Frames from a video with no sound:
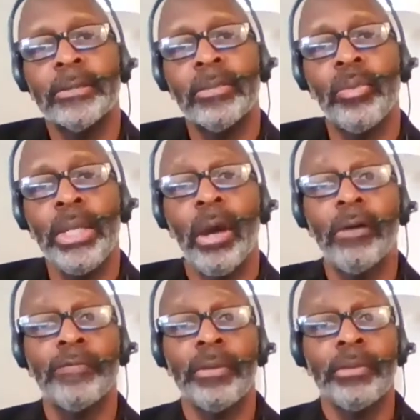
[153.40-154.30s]
We
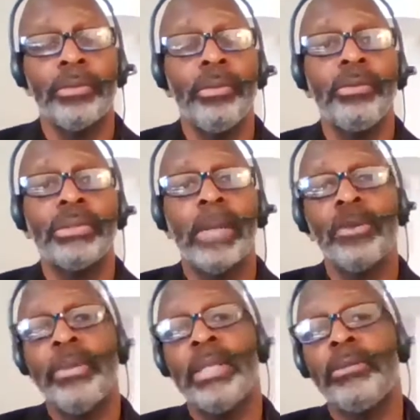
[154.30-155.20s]
offer through
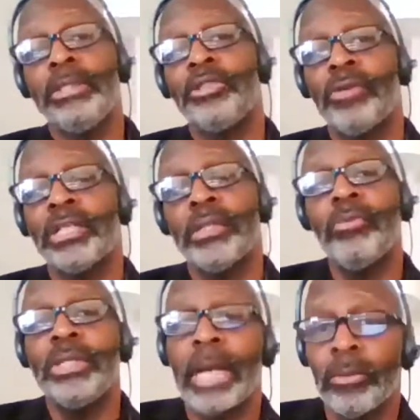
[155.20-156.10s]
supplementary instruction,
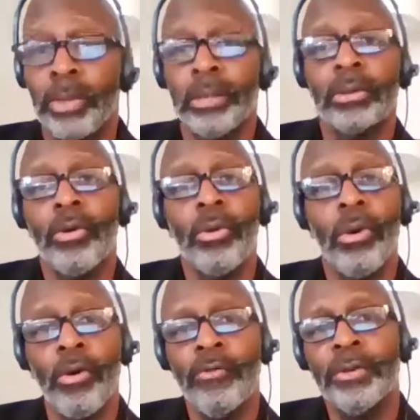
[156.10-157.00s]
which I will go
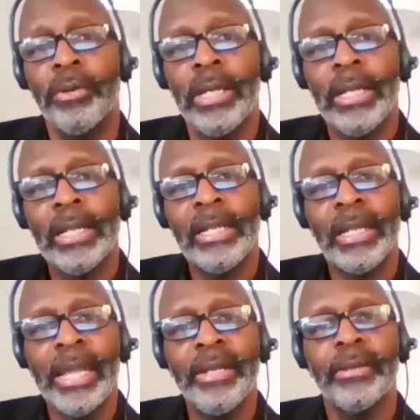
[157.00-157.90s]
over
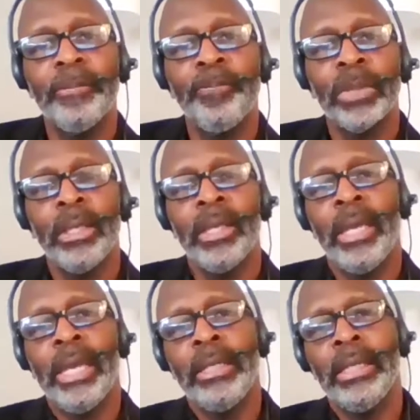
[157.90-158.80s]
later.
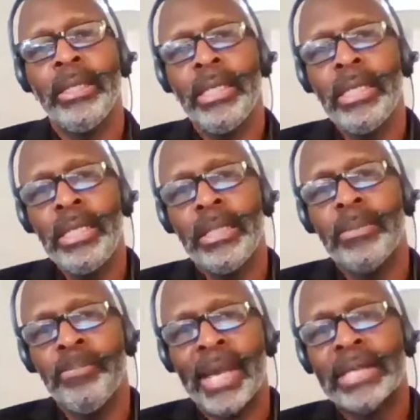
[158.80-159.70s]
And in any
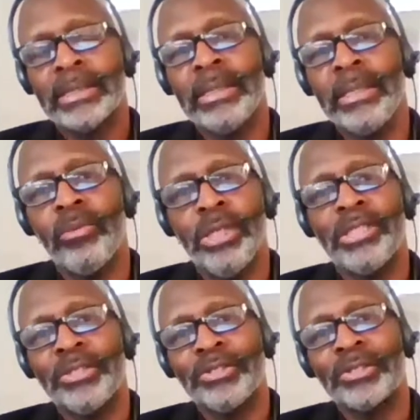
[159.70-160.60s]
capacity in
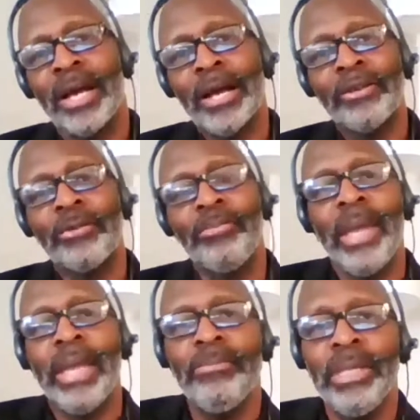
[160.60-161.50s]
which the scholar
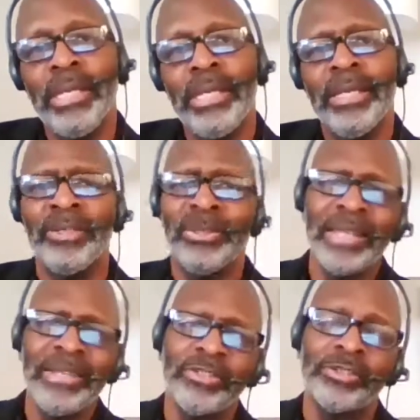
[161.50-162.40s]
may be
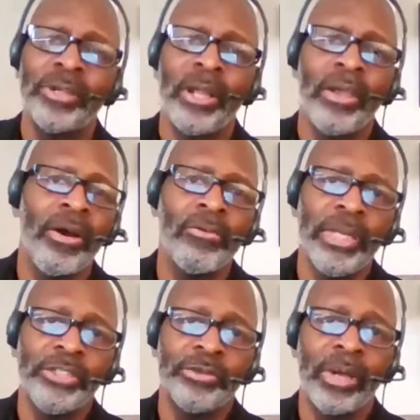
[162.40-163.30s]
not necessarily
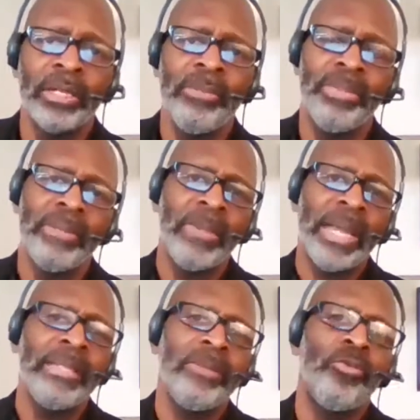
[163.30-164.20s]
always struggling, but
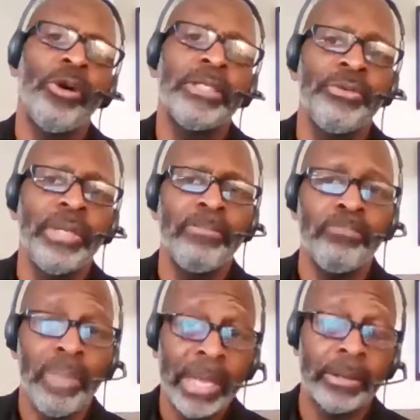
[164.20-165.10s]
might want to get
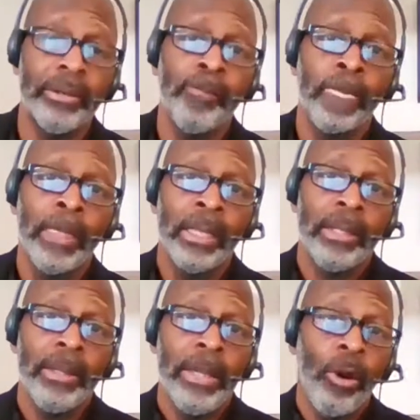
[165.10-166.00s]
better
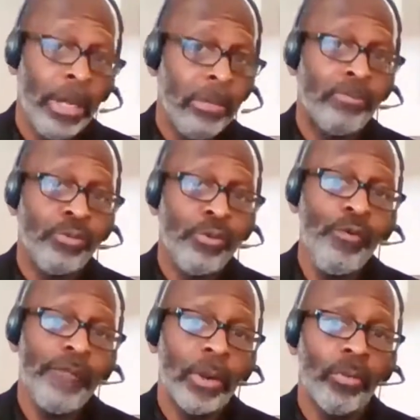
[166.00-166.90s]
or
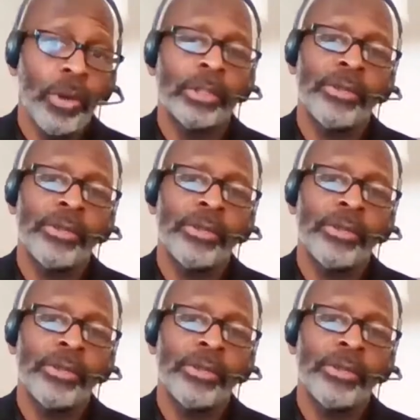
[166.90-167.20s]
improve their work.